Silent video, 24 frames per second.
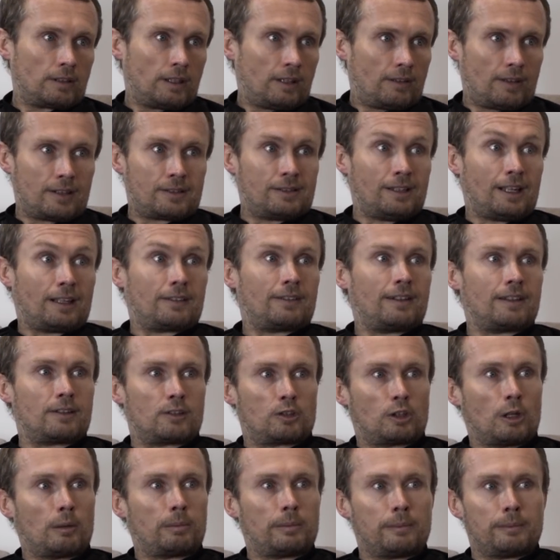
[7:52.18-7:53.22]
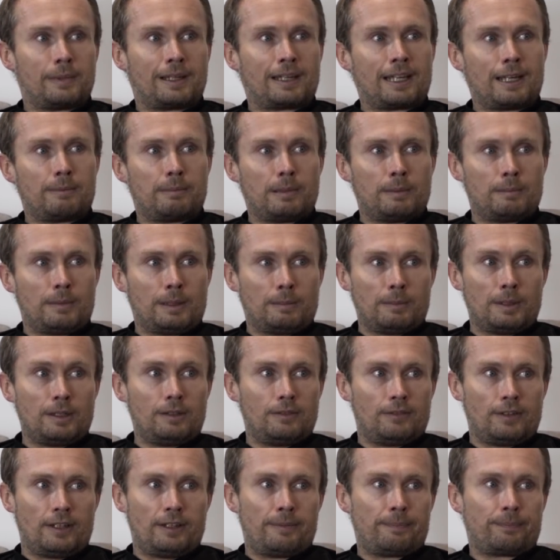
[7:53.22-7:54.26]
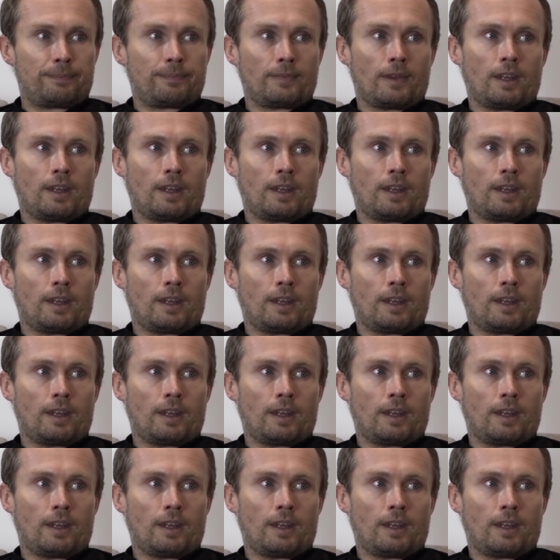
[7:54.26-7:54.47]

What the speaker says: there's nothing stopping me, keeping me moving,